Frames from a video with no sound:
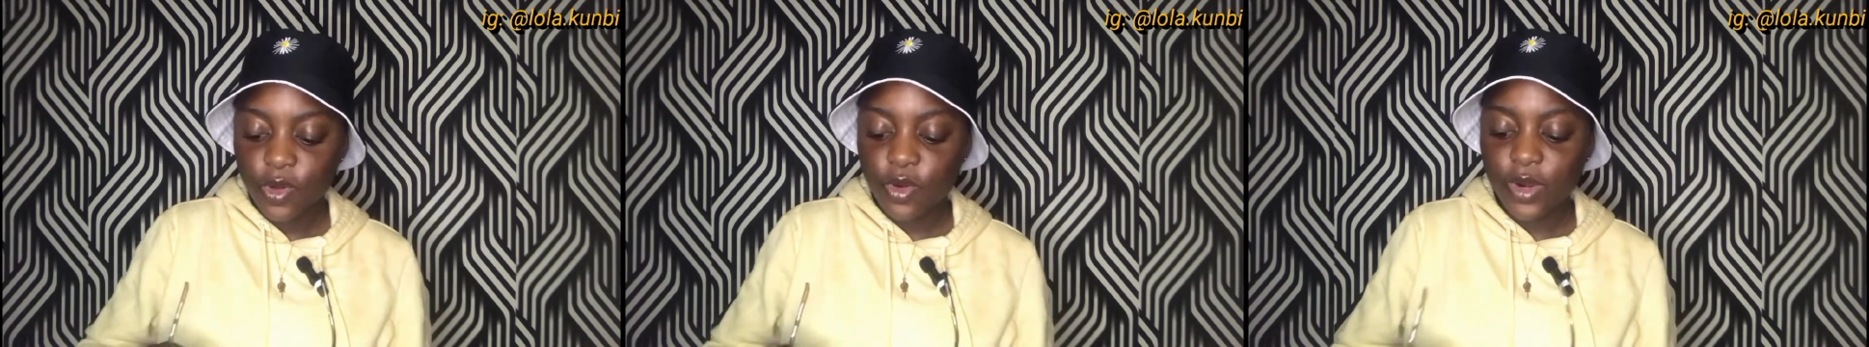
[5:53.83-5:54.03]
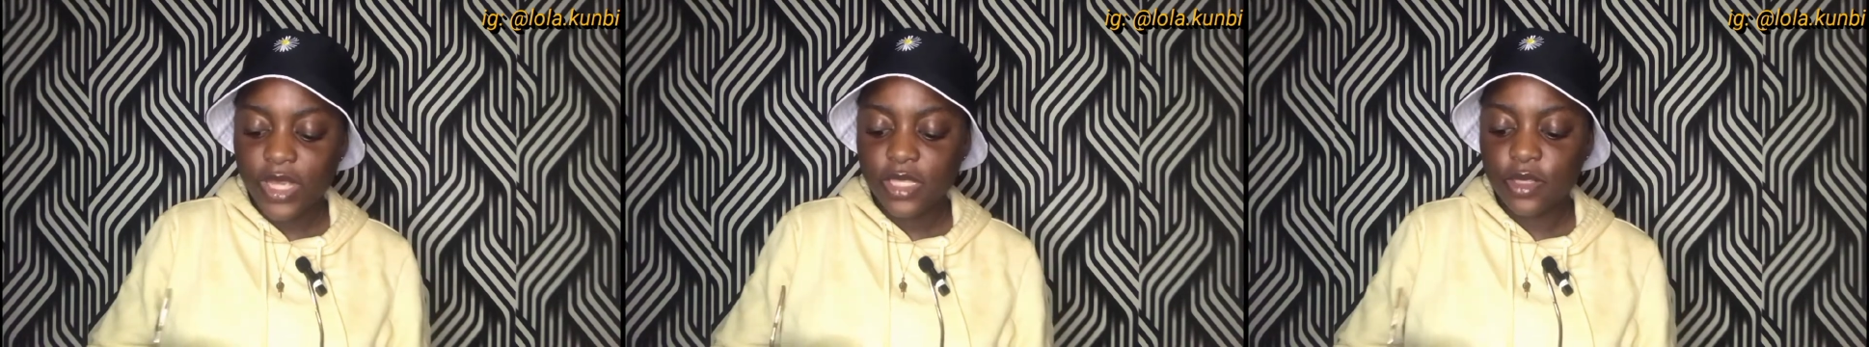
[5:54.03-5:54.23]

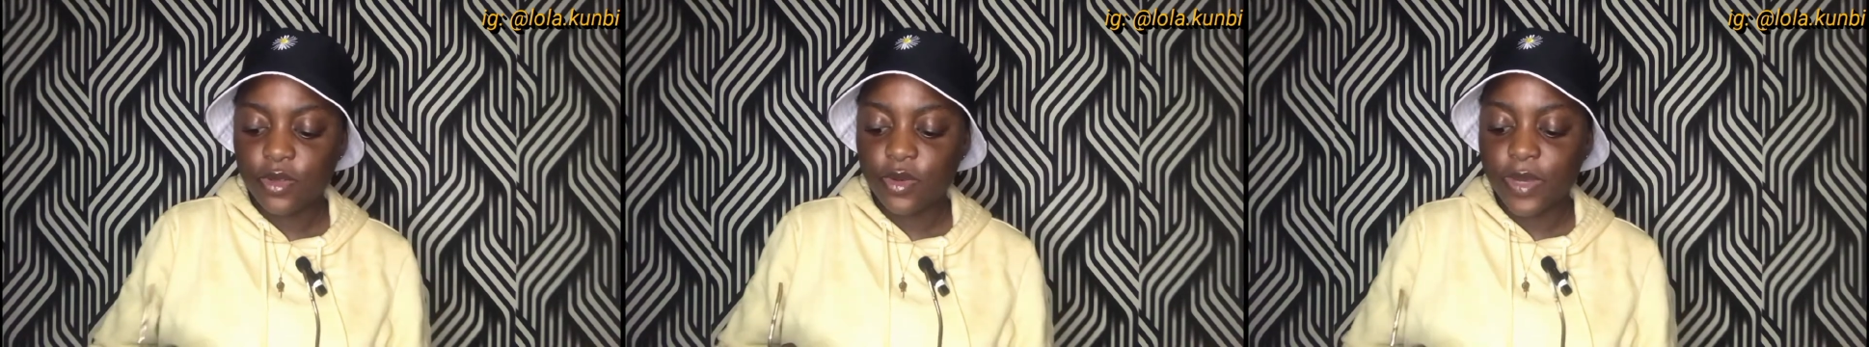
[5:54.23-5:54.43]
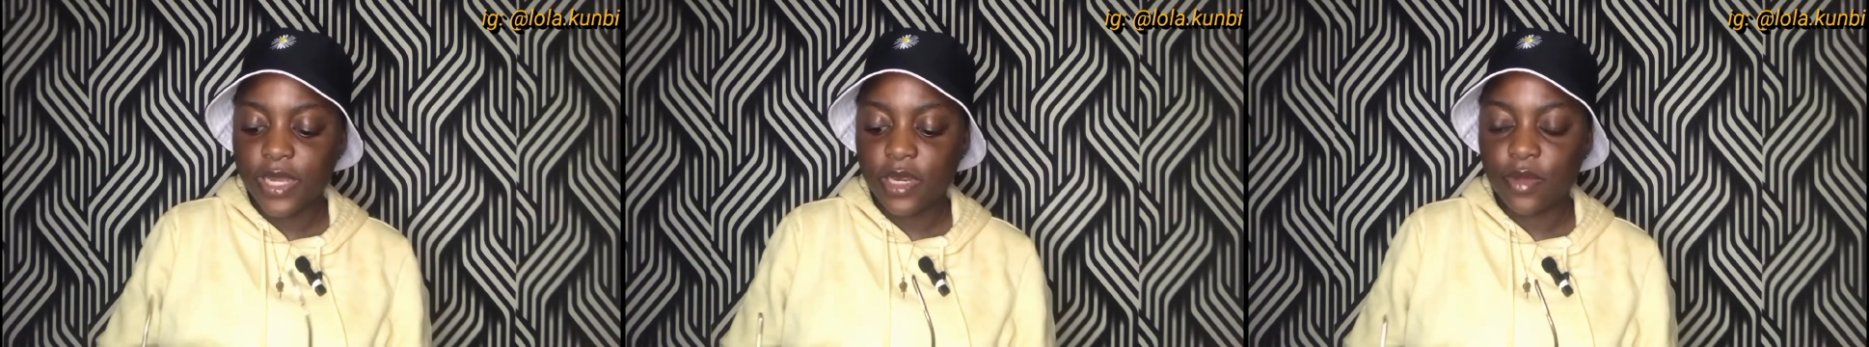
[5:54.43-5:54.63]
But do I
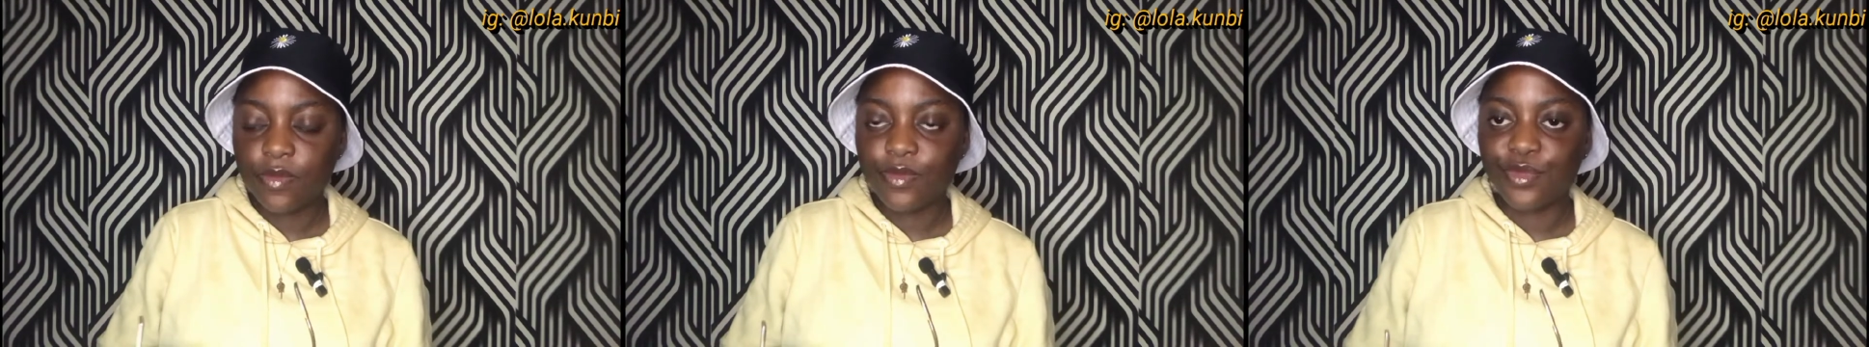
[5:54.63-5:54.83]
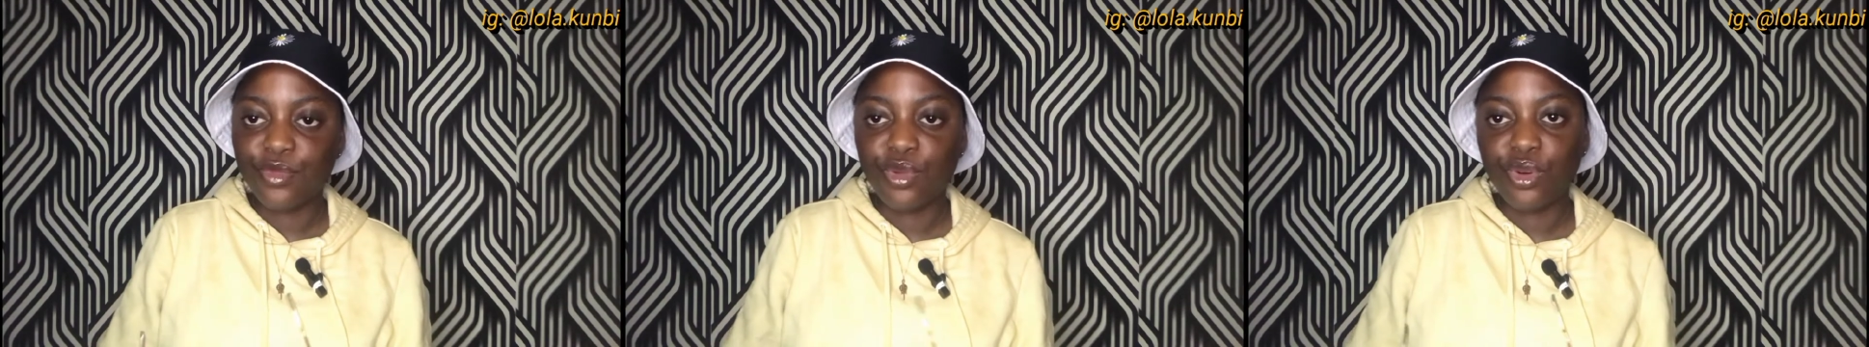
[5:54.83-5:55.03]
still wear
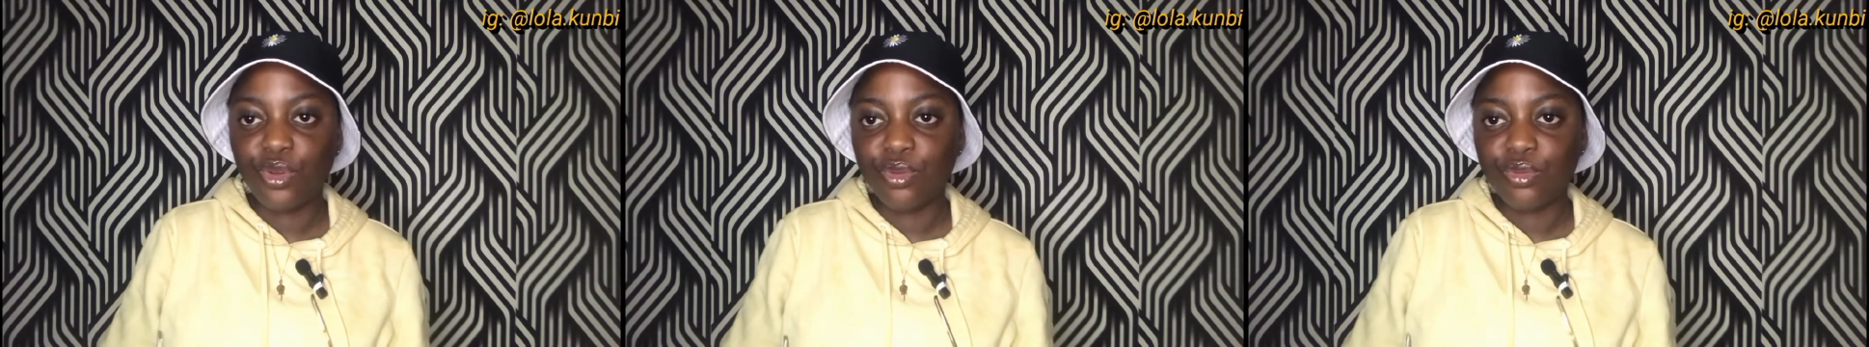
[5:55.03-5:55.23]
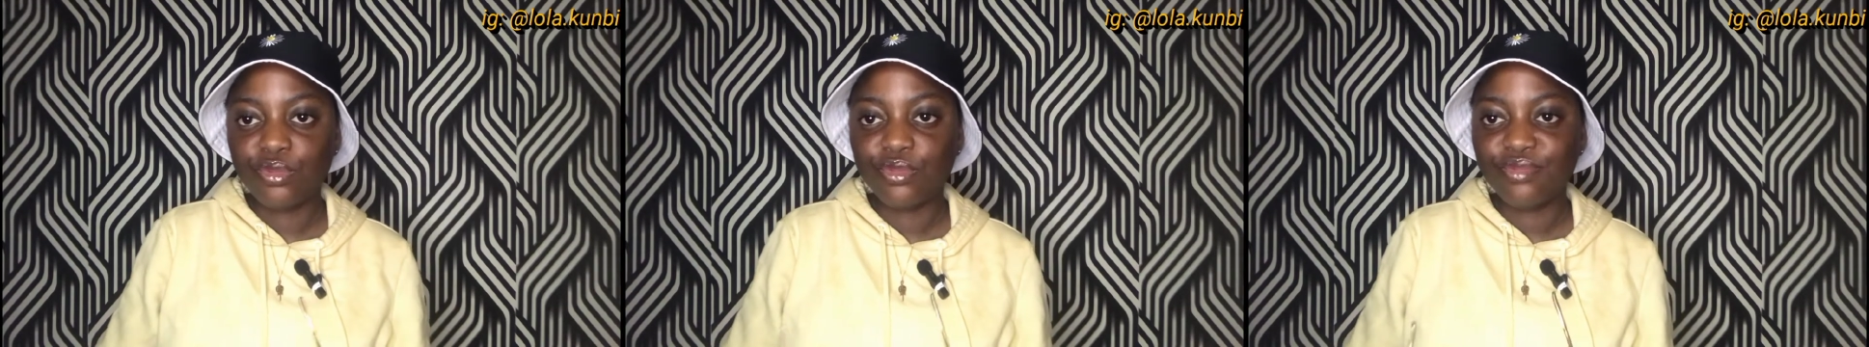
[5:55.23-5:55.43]
them?
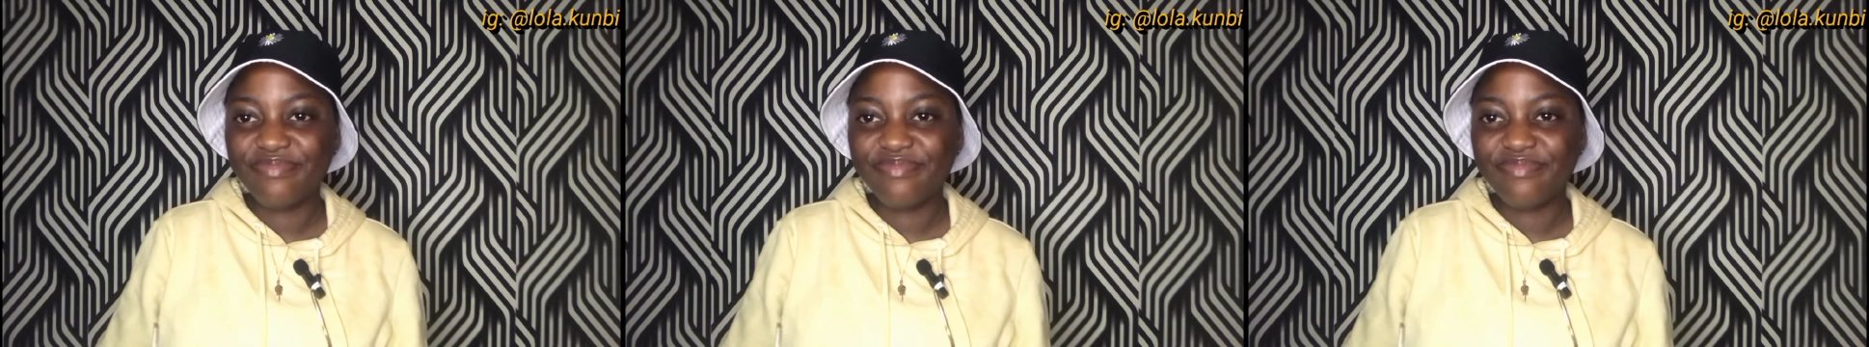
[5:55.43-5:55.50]
No.